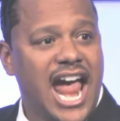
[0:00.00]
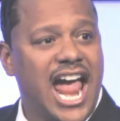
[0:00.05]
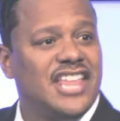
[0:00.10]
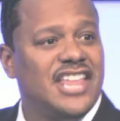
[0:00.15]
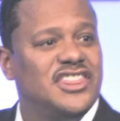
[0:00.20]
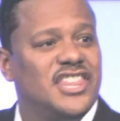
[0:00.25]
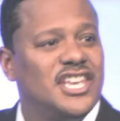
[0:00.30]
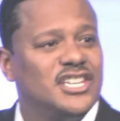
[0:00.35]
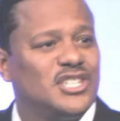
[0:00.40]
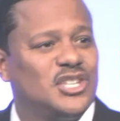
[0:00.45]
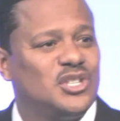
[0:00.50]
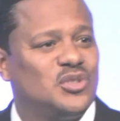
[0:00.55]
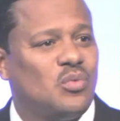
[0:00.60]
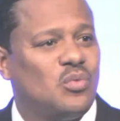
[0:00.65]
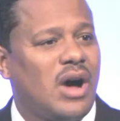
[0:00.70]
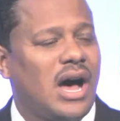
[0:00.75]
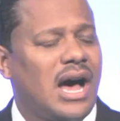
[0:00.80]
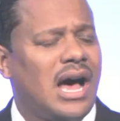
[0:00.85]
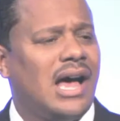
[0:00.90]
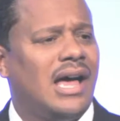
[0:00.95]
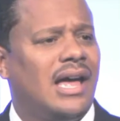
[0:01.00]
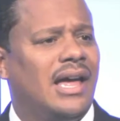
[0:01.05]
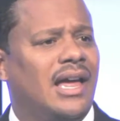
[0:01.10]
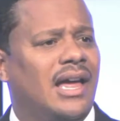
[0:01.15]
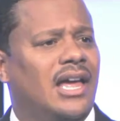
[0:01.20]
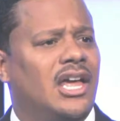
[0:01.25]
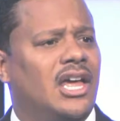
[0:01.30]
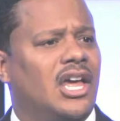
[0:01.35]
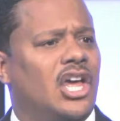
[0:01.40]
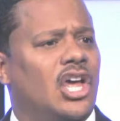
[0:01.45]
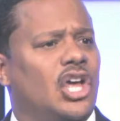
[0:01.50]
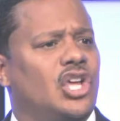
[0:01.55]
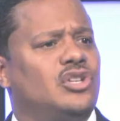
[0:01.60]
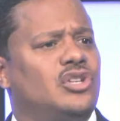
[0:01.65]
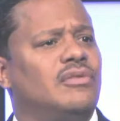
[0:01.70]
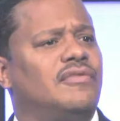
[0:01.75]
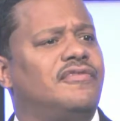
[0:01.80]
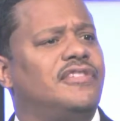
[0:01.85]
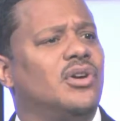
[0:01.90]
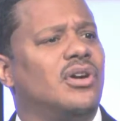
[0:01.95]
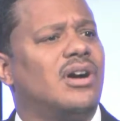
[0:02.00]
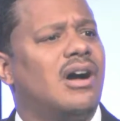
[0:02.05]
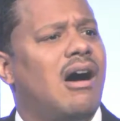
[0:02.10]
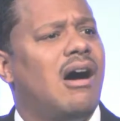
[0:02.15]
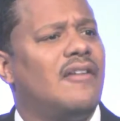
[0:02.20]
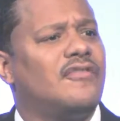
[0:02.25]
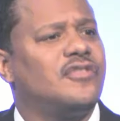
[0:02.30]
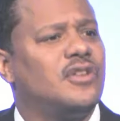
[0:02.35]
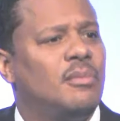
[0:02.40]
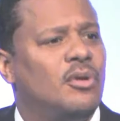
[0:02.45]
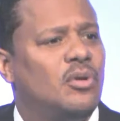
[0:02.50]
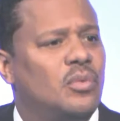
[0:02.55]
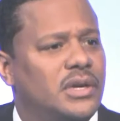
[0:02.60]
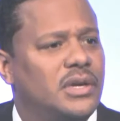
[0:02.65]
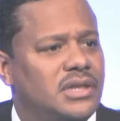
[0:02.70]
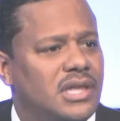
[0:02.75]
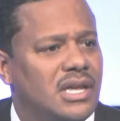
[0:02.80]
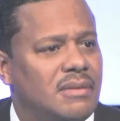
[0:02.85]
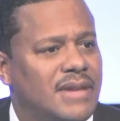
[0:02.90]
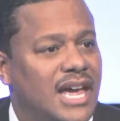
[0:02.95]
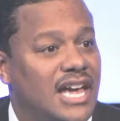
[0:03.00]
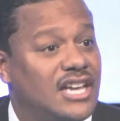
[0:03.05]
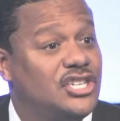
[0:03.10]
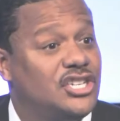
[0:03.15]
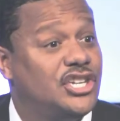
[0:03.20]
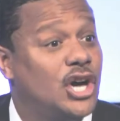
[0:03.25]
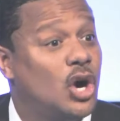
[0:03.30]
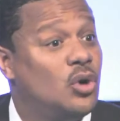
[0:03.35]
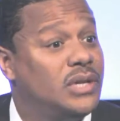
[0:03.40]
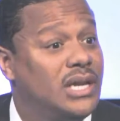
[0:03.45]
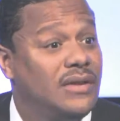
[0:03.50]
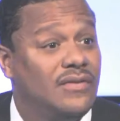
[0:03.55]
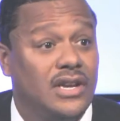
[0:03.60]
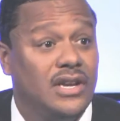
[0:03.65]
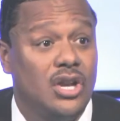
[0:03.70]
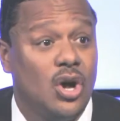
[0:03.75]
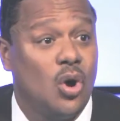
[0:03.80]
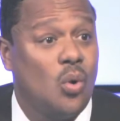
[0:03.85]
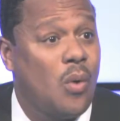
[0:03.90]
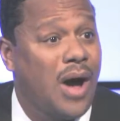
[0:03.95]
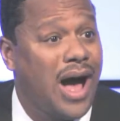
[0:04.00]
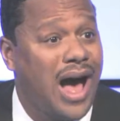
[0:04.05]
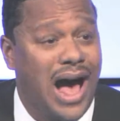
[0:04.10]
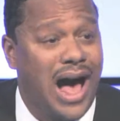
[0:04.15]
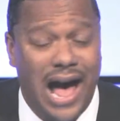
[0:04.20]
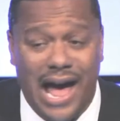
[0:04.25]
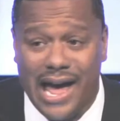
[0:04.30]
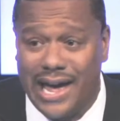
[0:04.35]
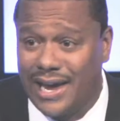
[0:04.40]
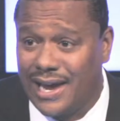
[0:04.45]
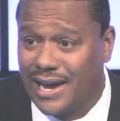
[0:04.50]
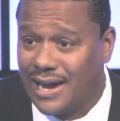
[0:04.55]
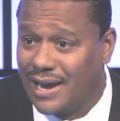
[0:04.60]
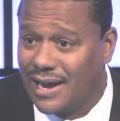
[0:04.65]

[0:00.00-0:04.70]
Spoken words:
And this is why you feel comfortable with them and don't even know why.